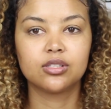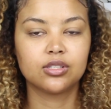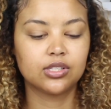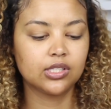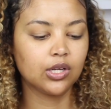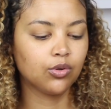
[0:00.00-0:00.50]

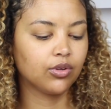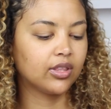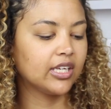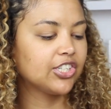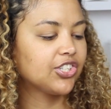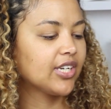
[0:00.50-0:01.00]
So
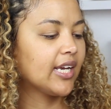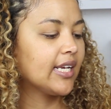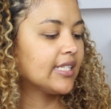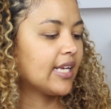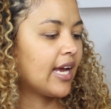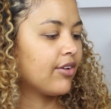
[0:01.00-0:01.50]
the
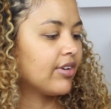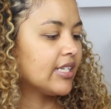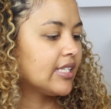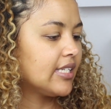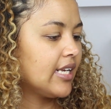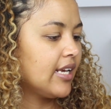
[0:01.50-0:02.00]
shades I
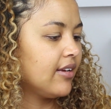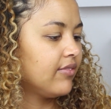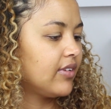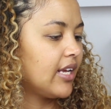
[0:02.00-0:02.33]
received